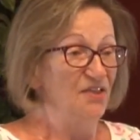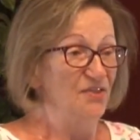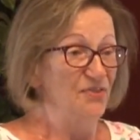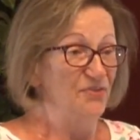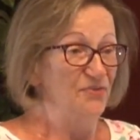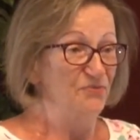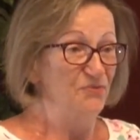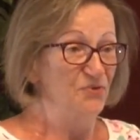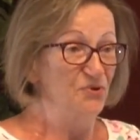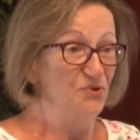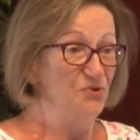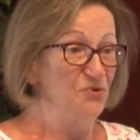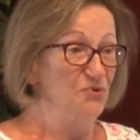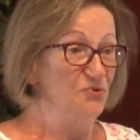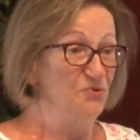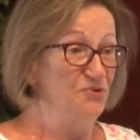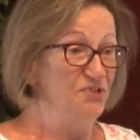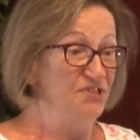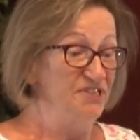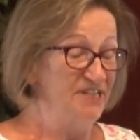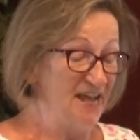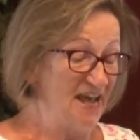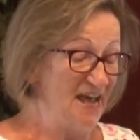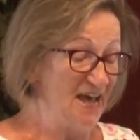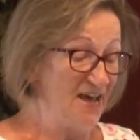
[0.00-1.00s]

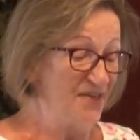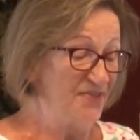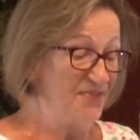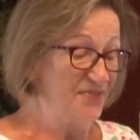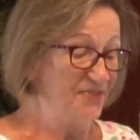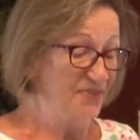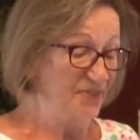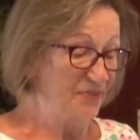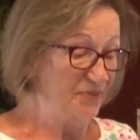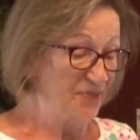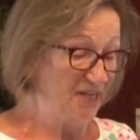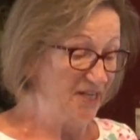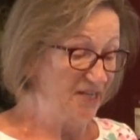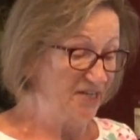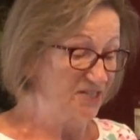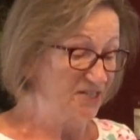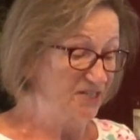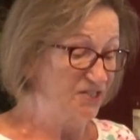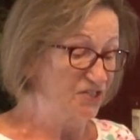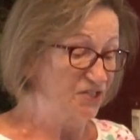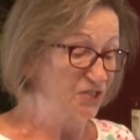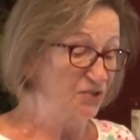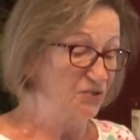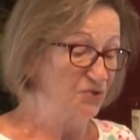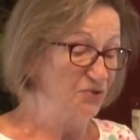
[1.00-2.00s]
Through death
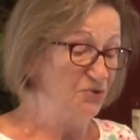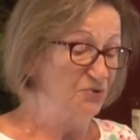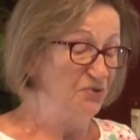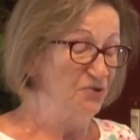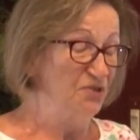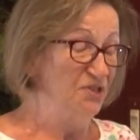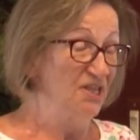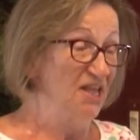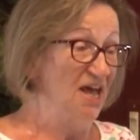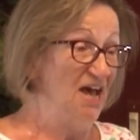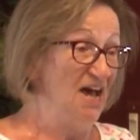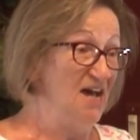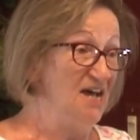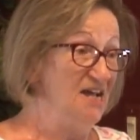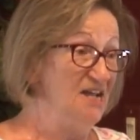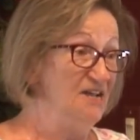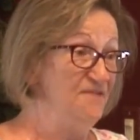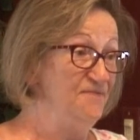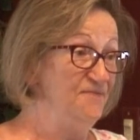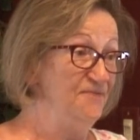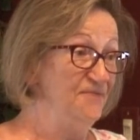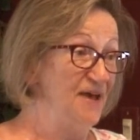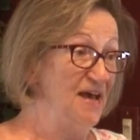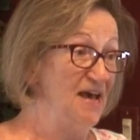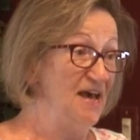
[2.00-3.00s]
into
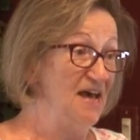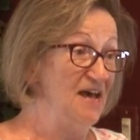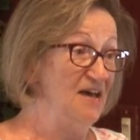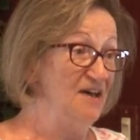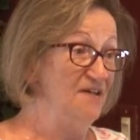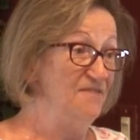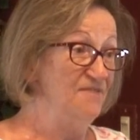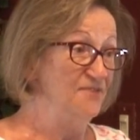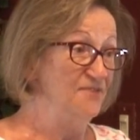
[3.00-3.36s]
life everlasting,